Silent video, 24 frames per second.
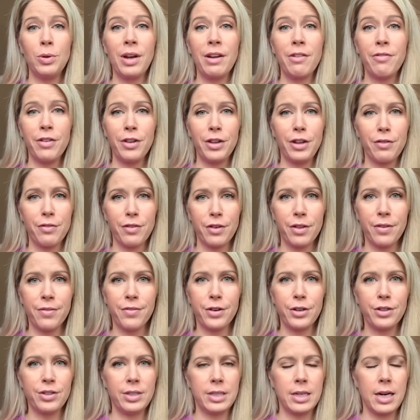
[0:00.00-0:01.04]
filler for the
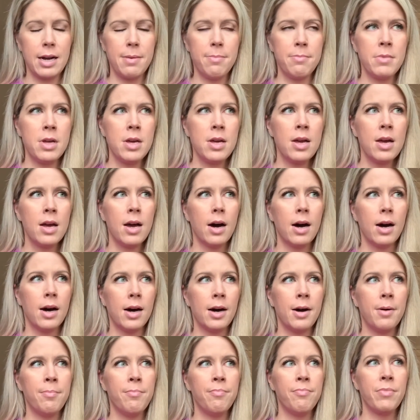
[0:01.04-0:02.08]
first time.
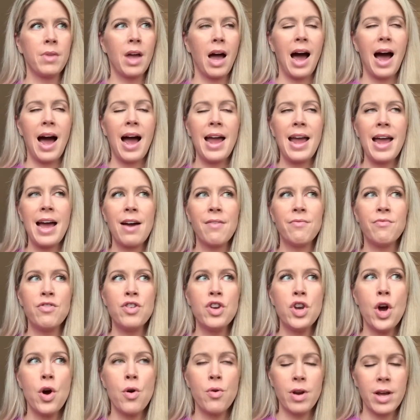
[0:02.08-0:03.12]
I have
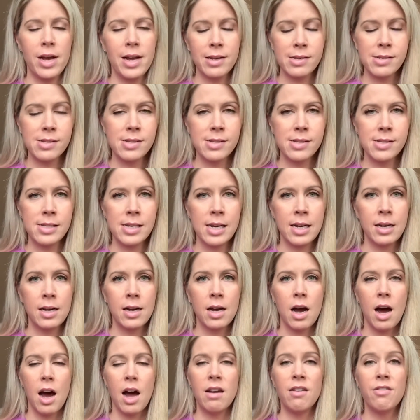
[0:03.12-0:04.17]
noticed,
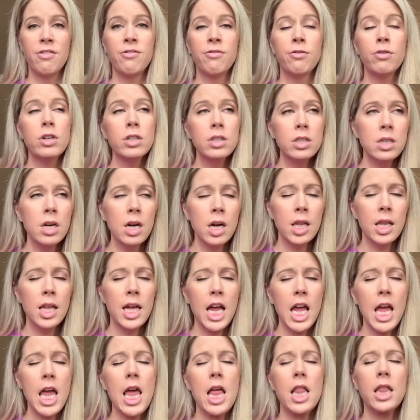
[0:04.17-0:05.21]

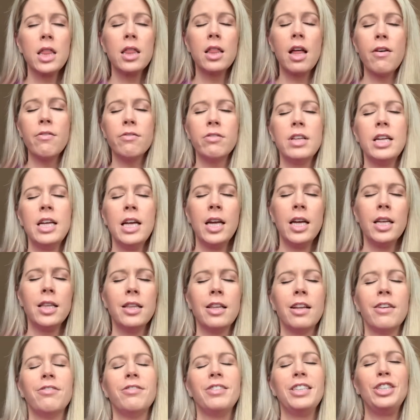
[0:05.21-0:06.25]
unfortunately,
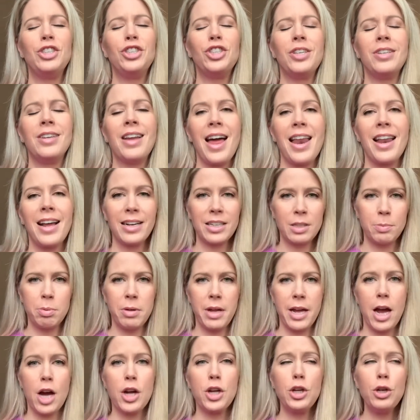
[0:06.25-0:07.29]
lovely genetics
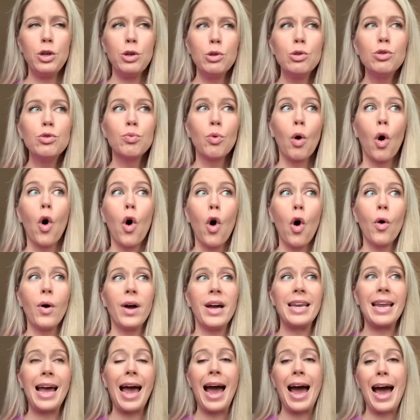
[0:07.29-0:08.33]
play a huge role
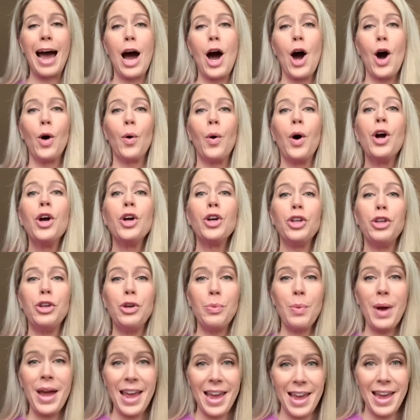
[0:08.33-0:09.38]
in how
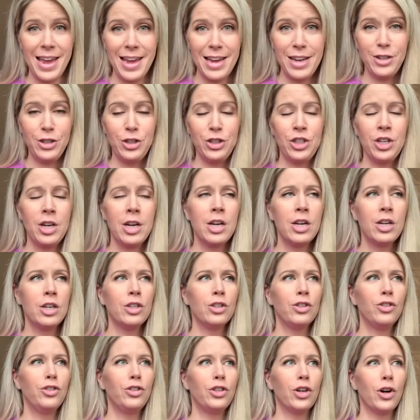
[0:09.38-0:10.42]
you age.
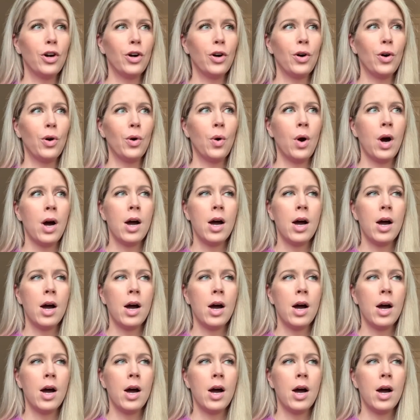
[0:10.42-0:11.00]
So